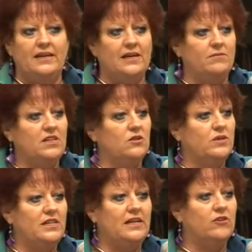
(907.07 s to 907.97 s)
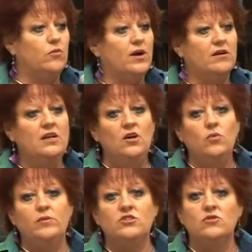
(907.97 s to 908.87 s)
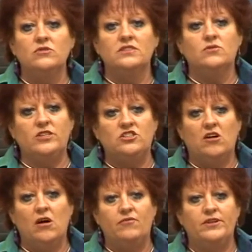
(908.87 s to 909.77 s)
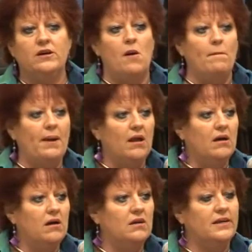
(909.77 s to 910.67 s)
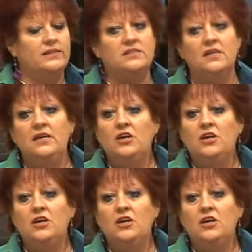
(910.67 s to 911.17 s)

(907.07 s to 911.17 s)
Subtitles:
in an era where we were told to switch off and unplug, and